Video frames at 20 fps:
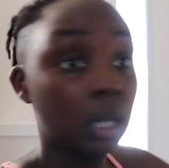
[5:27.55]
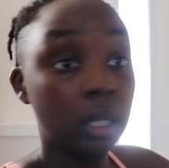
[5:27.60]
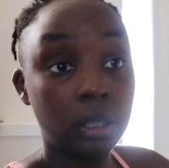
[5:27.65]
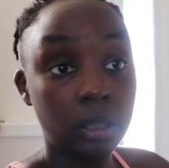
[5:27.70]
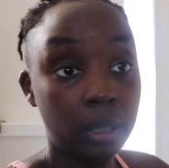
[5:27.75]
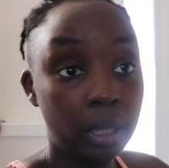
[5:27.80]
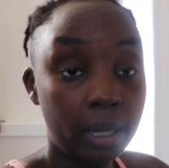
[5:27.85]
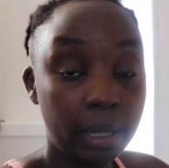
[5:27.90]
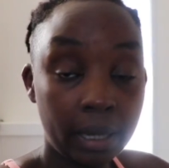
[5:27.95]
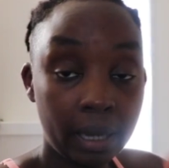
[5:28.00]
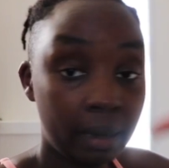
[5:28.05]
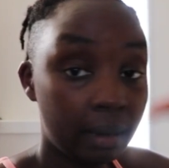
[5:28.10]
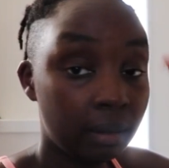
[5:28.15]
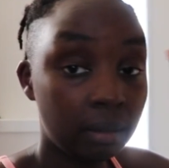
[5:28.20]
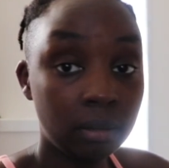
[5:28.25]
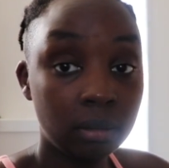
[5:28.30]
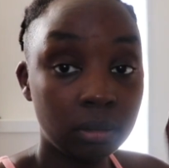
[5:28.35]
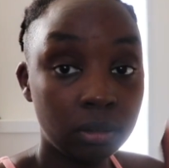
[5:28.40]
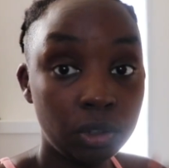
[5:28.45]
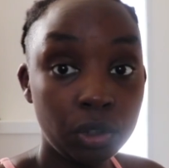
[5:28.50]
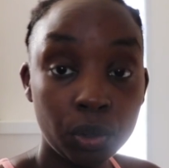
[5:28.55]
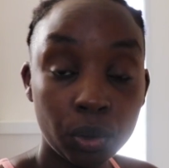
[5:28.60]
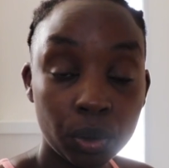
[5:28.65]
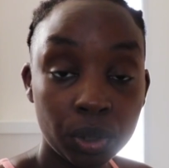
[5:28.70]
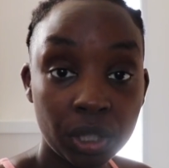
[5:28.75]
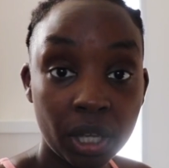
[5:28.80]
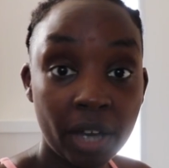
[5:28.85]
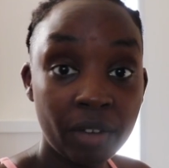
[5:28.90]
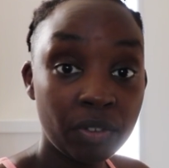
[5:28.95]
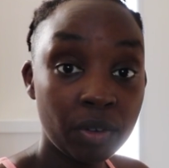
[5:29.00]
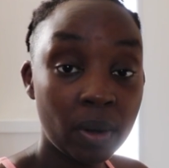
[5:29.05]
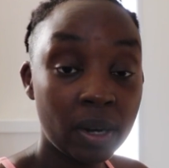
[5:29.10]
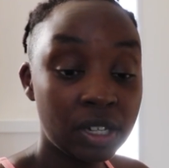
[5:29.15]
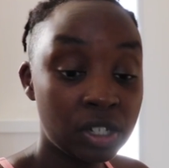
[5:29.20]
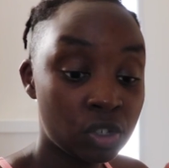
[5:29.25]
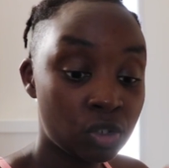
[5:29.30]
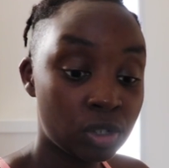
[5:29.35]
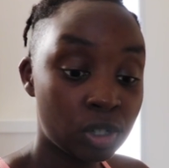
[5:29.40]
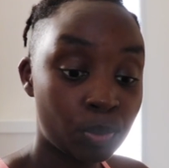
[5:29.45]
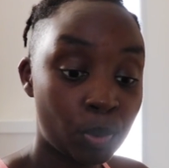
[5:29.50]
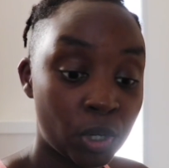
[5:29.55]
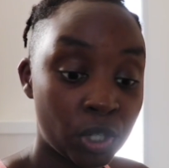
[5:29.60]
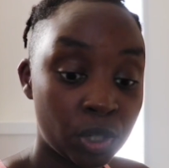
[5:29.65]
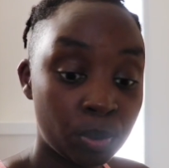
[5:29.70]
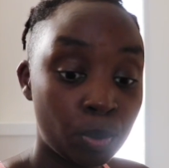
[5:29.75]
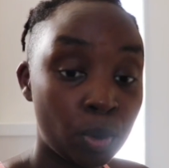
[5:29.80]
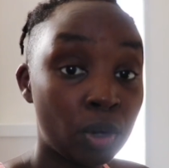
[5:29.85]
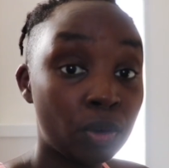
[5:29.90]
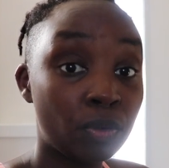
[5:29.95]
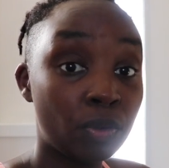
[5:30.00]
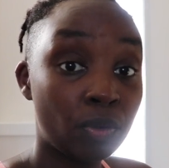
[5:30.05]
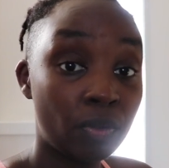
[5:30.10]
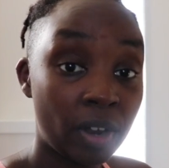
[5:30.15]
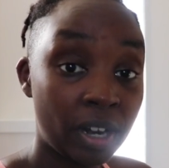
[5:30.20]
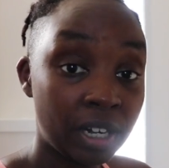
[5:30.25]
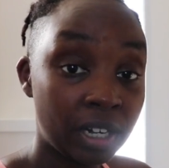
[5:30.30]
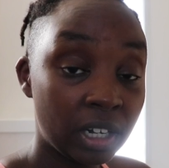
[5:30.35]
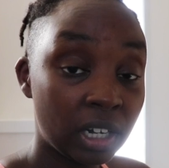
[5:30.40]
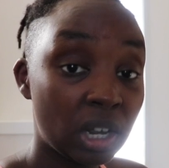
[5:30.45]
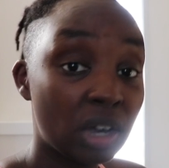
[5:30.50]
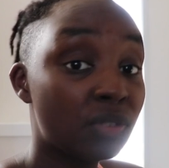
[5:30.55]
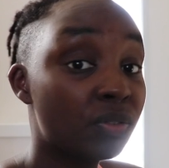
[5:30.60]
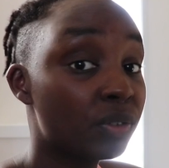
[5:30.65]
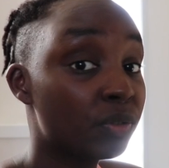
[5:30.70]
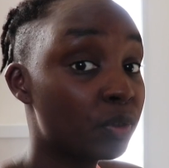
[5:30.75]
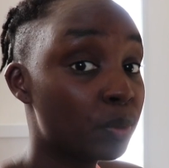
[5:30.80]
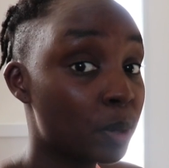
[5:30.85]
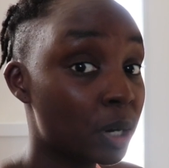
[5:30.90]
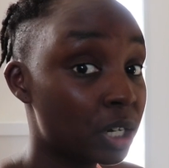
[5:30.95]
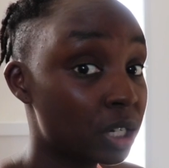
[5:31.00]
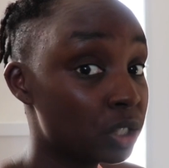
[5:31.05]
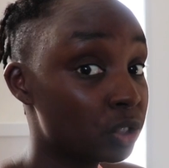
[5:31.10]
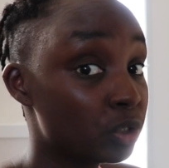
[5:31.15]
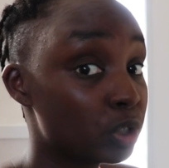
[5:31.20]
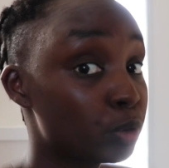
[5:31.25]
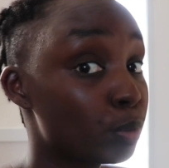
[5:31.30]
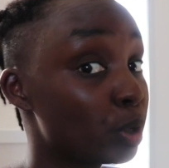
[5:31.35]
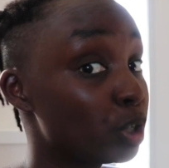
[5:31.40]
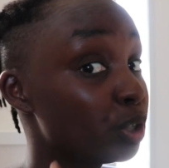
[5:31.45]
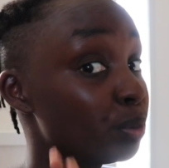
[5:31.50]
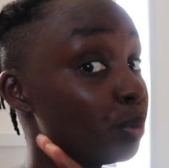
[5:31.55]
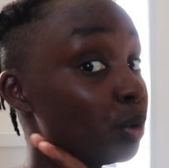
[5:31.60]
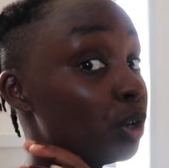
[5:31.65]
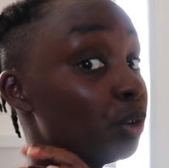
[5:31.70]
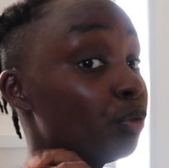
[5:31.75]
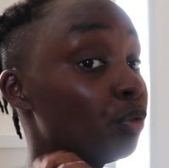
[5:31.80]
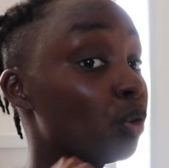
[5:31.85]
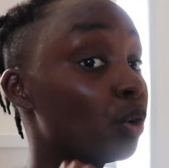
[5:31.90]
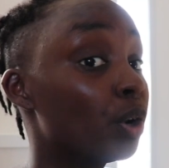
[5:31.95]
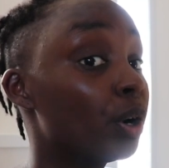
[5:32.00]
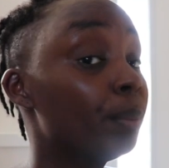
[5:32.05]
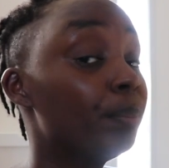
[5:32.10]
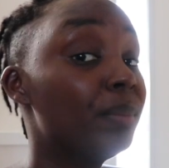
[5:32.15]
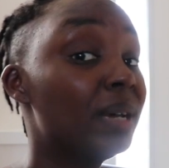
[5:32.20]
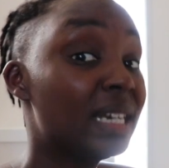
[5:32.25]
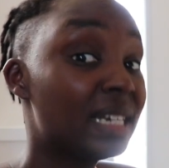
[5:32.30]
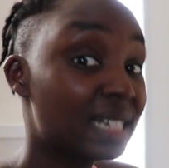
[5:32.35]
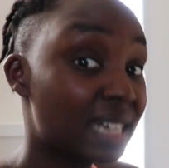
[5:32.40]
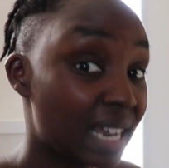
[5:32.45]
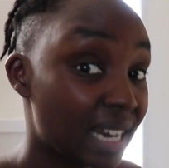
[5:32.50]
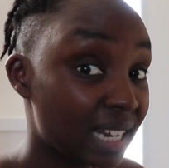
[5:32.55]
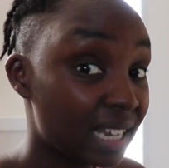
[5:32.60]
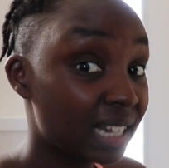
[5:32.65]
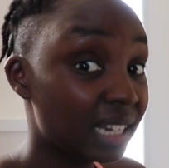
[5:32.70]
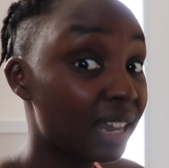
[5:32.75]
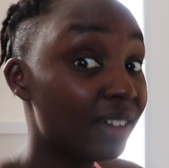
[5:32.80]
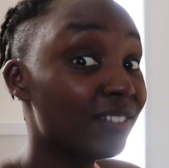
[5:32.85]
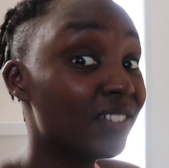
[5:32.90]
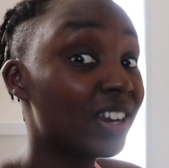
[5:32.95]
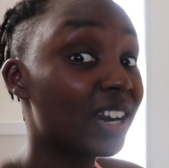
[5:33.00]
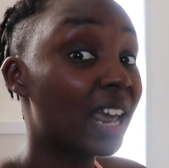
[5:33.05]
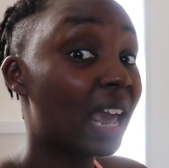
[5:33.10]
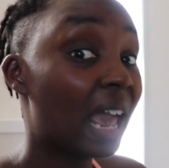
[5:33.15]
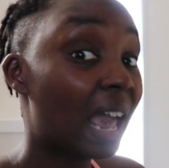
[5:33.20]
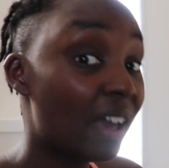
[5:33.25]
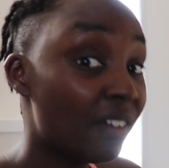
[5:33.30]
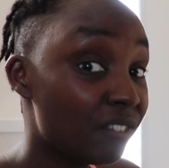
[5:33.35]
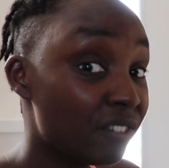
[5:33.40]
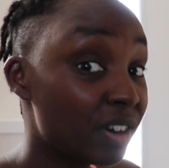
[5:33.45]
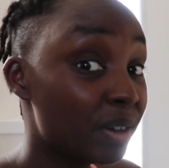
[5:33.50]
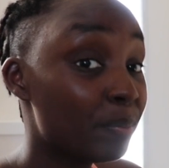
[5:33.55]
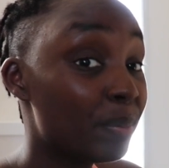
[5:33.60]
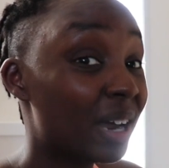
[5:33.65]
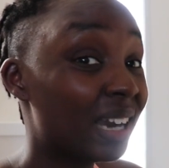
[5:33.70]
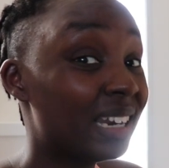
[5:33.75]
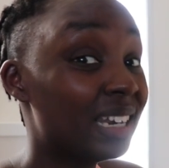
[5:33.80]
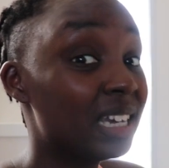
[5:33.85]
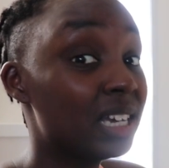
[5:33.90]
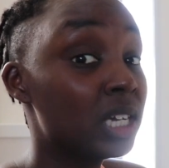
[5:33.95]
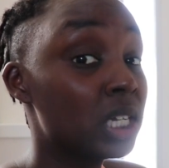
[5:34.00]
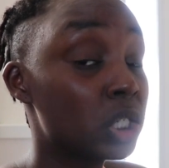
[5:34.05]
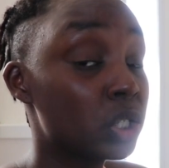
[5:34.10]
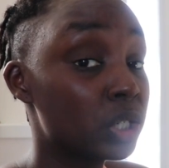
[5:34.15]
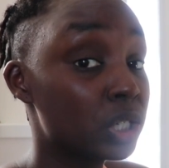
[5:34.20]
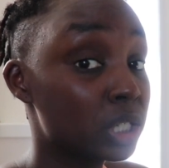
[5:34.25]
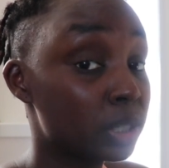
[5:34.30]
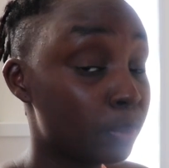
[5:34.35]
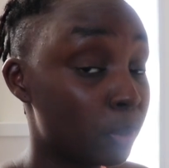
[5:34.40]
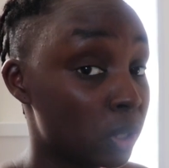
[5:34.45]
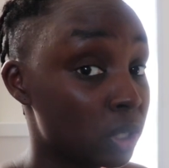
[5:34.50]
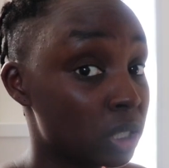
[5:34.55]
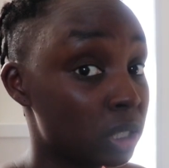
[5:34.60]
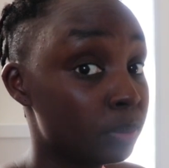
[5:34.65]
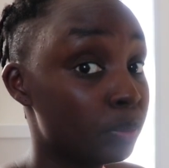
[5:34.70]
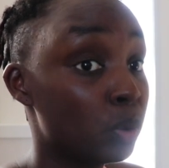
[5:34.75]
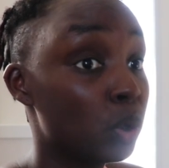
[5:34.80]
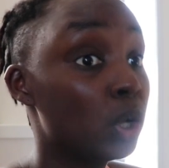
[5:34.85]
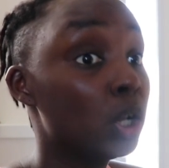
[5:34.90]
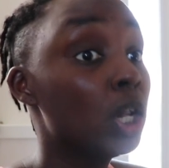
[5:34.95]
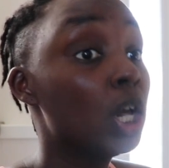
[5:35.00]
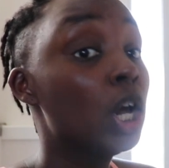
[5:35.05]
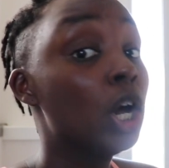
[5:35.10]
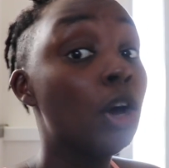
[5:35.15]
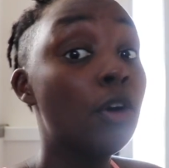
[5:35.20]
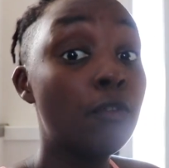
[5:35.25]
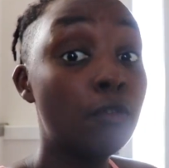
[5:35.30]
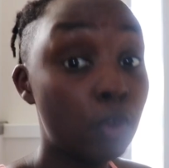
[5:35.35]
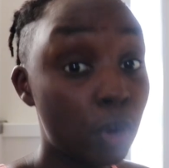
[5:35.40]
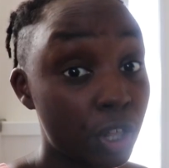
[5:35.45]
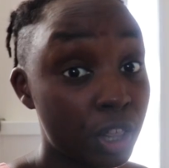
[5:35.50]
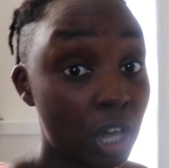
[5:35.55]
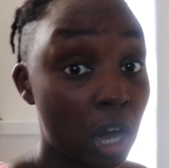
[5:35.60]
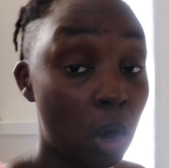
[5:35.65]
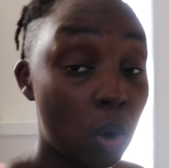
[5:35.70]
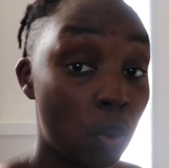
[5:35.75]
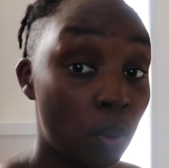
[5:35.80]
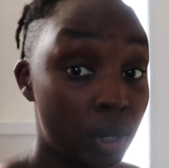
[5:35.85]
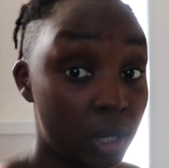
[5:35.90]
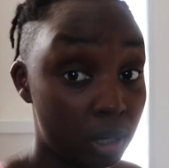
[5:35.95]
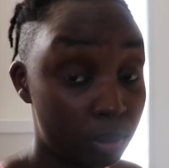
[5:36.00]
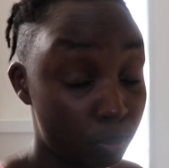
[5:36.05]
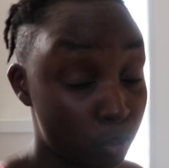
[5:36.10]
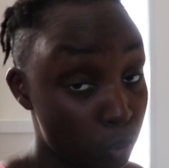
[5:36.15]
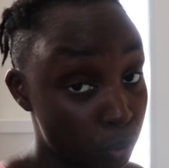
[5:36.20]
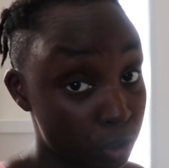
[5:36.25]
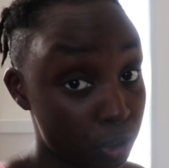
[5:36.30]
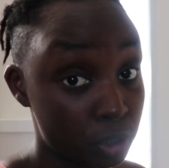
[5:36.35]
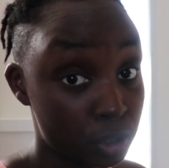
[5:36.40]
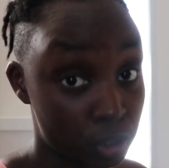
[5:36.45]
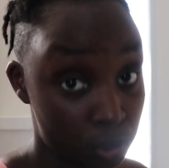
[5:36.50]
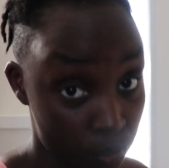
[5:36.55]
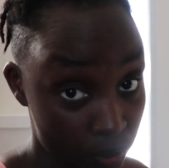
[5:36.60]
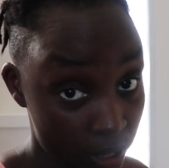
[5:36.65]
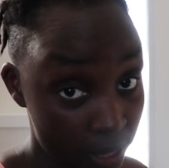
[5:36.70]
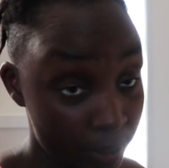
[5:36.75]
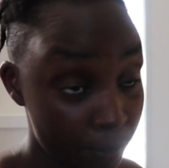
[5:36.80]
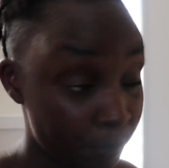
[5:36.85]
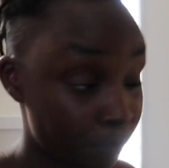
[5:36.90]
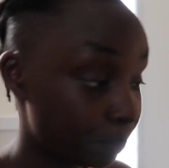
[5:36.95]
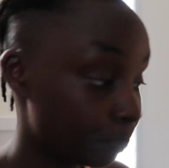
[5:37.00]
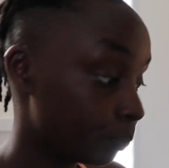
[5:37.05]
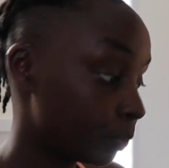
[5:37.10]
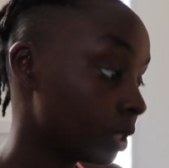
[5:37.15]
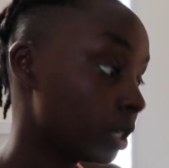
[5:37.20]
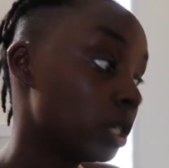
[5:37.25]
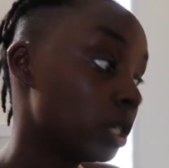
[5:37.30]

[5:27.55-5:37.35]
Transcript: They can, you know, everyone is responsible for finding love, everybody is responsible for maintaining love, and everybody is responsible for their own emotions, okay?